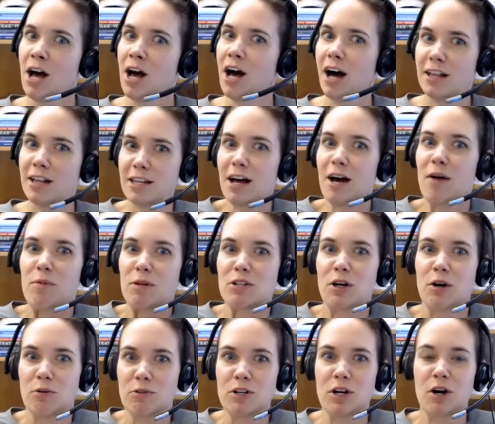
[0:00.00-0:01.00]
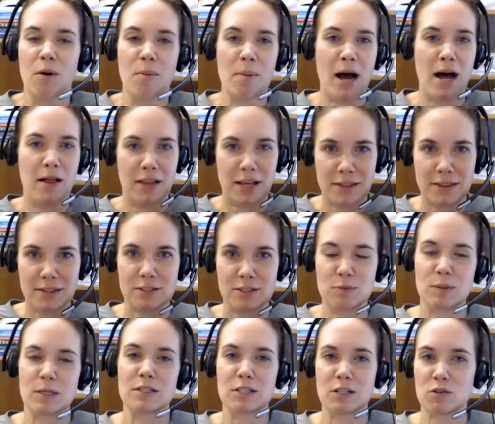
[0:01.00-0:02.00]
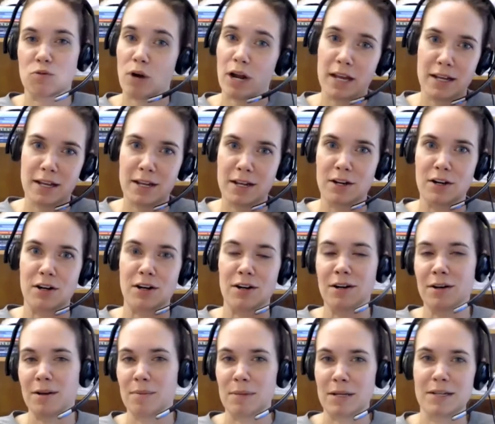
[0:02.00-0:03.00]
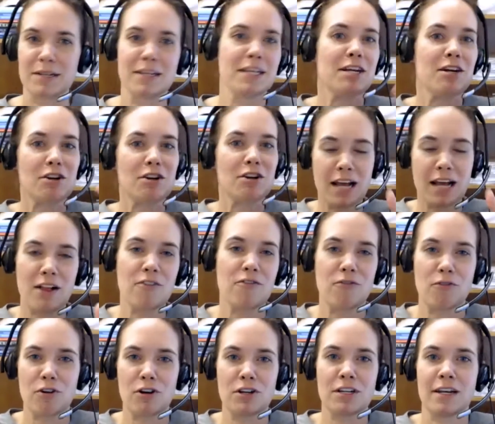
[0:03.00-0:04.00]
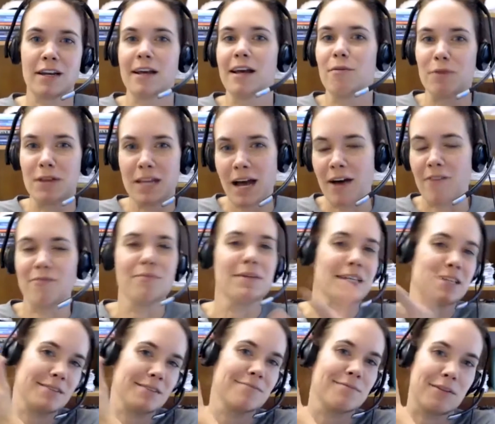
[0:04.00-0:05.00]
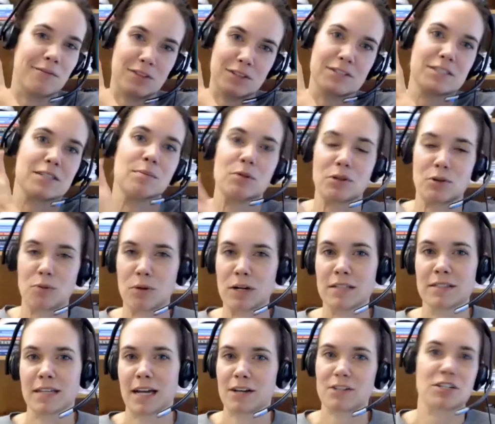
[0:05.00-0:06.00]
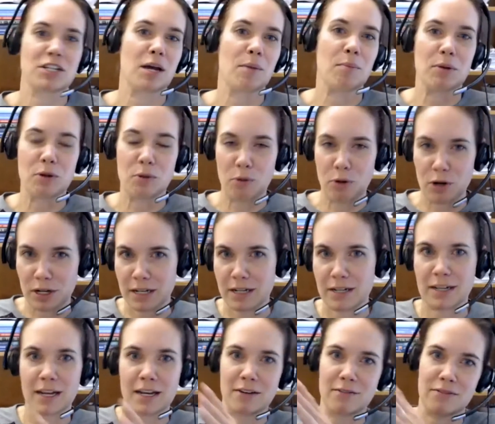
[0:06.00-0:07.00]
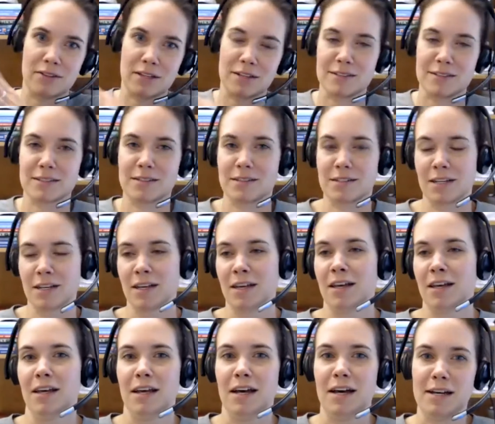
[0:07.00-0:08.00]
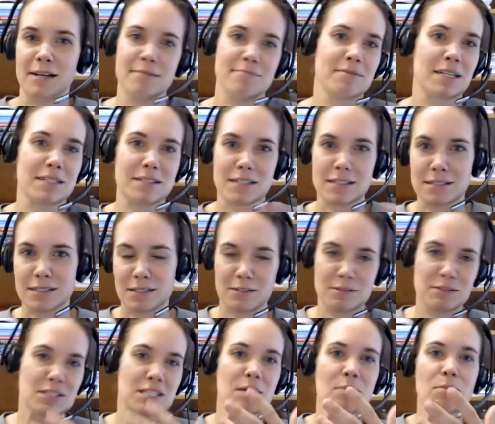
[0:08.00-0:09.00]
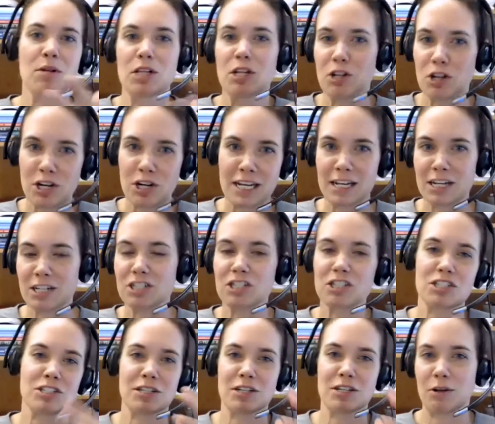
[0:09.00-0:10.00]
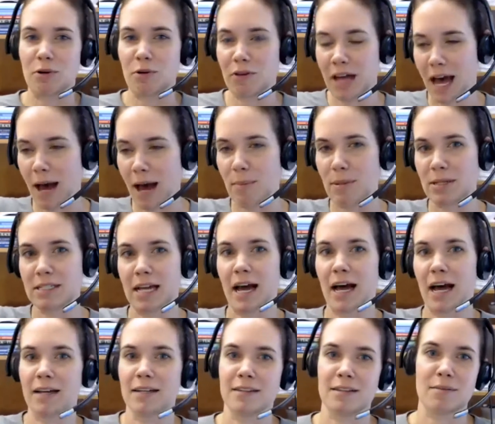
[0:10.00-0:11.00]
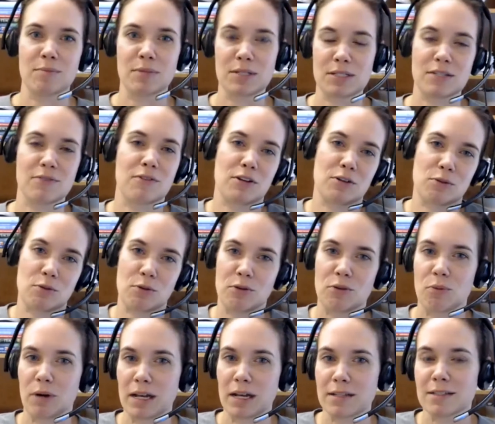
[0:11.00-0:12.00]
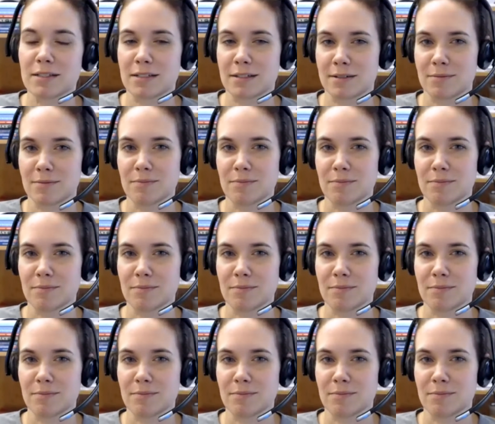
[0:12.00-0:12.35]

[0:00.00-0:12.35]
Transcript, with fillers: a lot we don't know about like the species right here. I mean, here in California, and we have many of the similar ones actually up in Oregon, kind of this uh, because it's similar ish, you know, habitat in the Pacific Northwest.